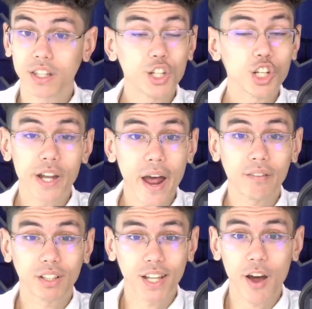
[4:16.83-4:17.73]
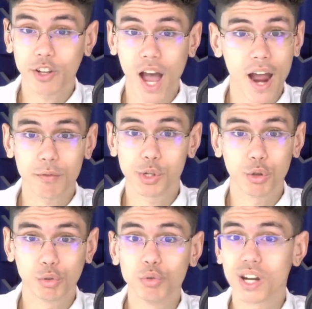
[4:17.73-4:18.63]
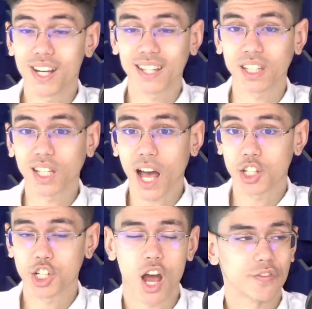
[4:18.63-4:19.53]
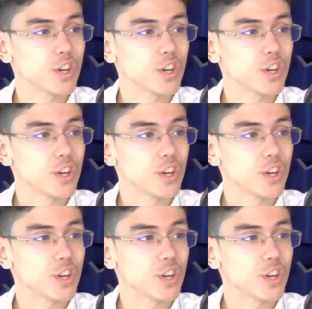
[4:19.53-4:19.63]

They should not have allowed Kyrie or Luka to get the last shot.